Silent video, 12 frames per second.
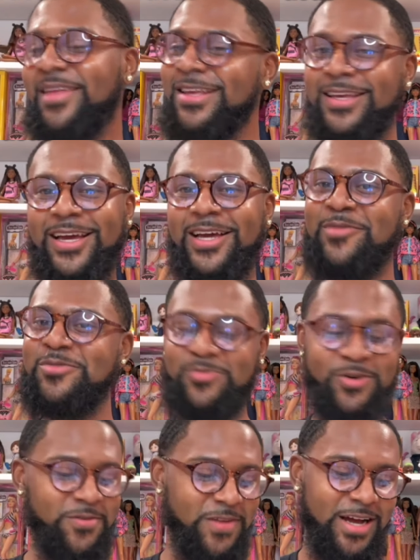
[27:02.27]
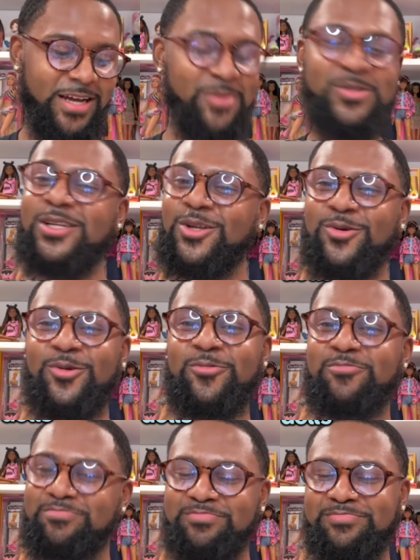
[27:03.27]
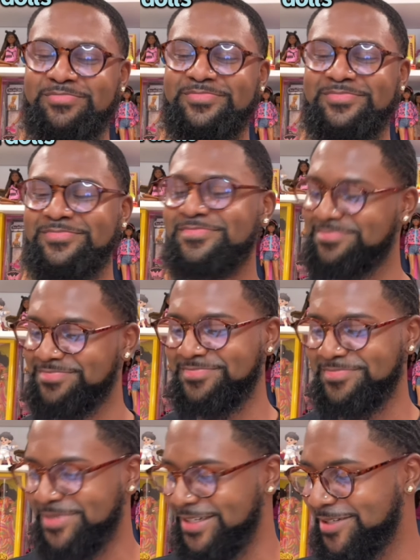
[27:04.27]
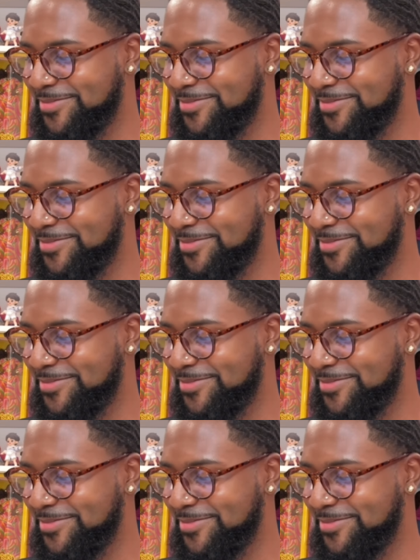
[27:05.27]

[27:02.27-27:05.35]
yeah, he was real fine. He was a little, but he